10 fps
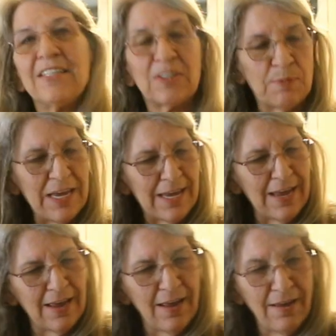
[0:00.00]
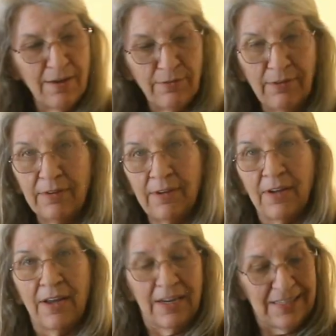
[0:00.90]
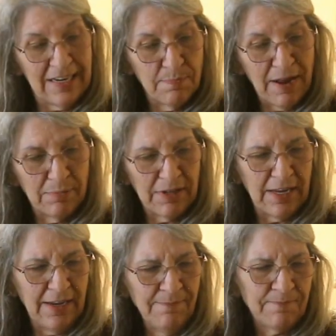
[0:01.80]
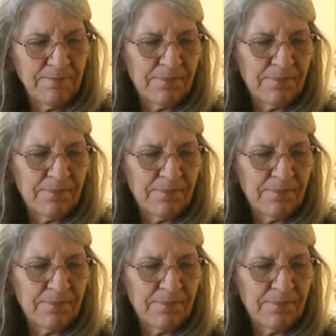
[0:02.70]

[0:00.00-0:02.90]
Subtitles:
speaking of debubbling,